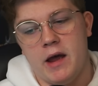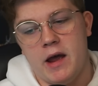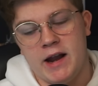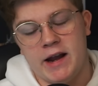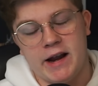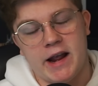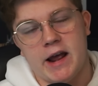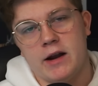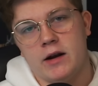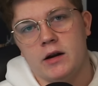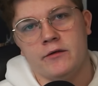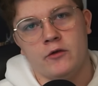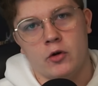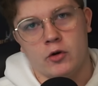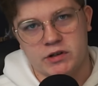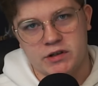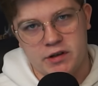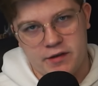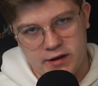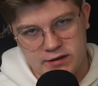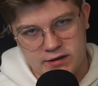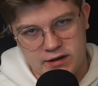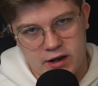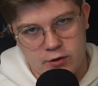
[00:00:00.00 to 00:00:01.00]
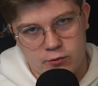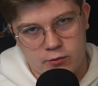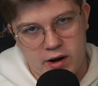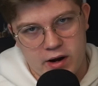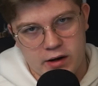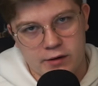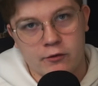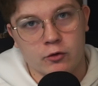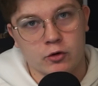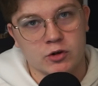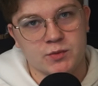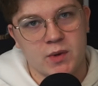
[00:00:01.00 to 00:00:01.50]
And again, of course, thanks again,
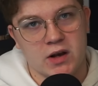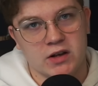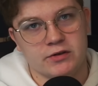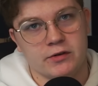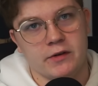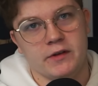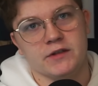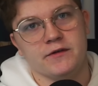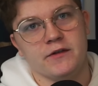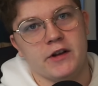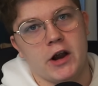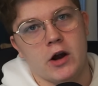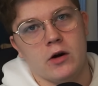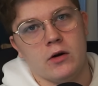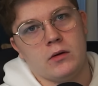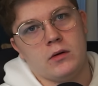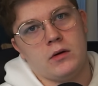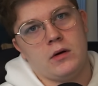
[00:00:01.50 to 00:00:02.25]
Raid, for sponsoring this video.